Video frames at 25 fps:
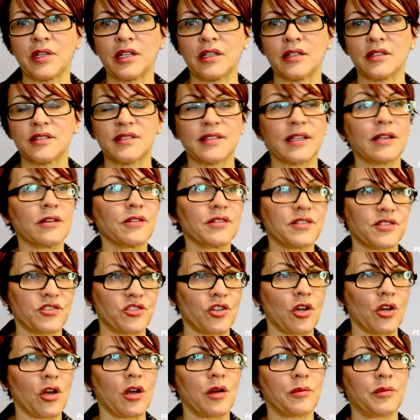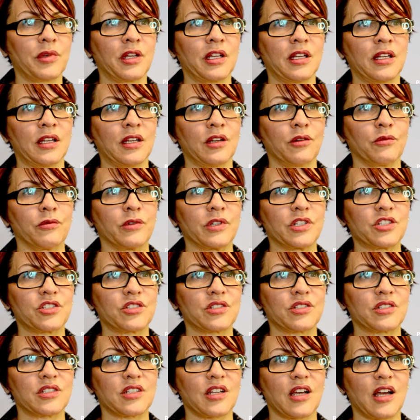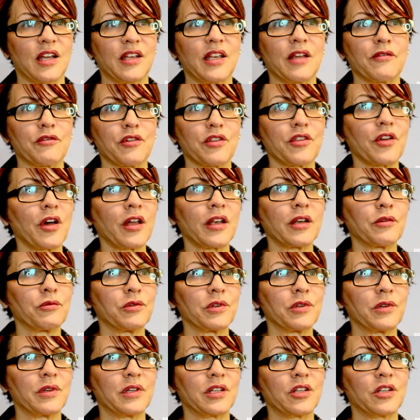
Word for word: a sales job, which I never thought I would.